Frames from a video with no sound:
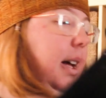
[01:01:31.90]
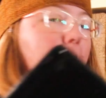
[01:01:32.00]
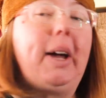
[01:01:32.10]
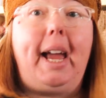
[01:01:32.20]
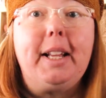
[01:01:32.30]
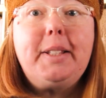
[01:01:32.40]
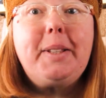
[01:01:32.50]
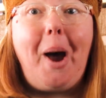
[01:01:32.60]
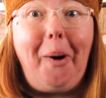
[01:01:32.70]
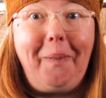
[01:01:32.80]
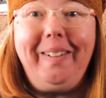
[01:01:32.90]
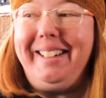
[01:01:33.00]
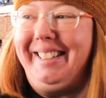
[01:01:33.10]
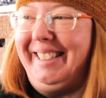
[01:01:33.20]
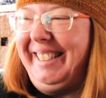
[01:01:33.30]
Okay, so
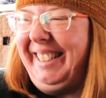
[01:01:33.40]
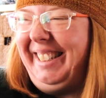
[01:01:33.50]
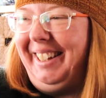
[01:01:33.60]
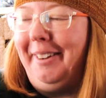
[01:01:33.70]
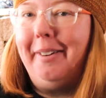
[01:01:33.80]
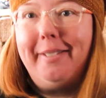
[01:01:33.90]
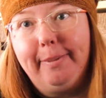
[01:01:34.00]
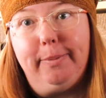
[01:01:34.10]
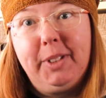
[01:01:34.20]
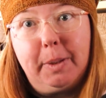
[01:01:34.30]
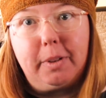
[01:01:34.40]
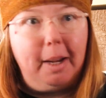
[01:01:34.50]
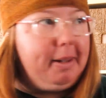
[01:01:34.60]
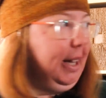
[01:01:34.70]
since we're talking about